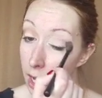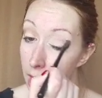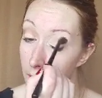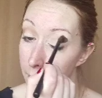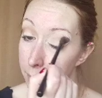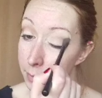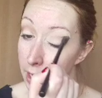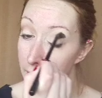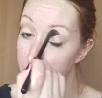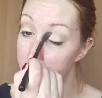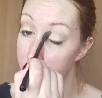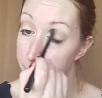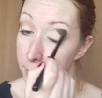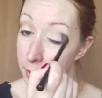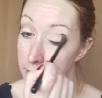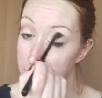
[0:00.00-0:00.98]
kind
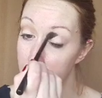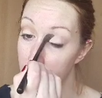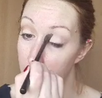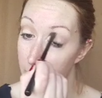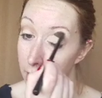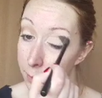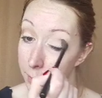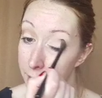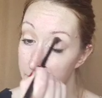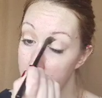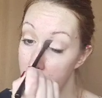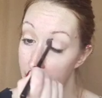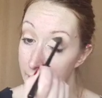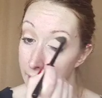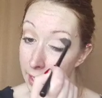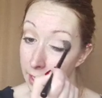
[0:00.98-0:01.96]
of building up
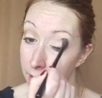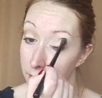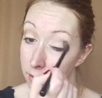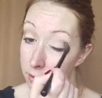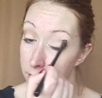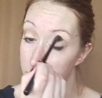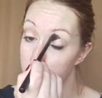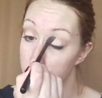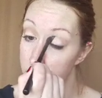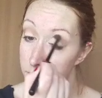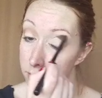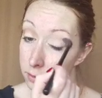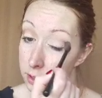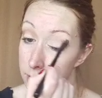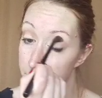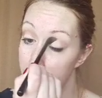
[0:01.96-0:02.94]
and getting
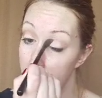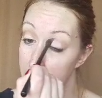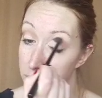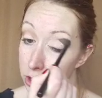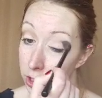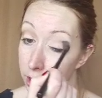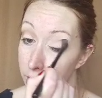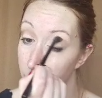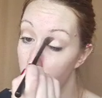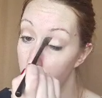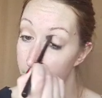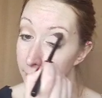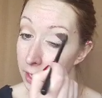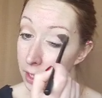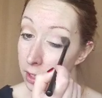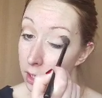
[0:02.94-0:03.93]
some nicer
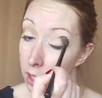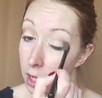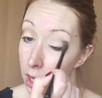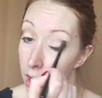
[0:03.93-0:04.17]
equipment.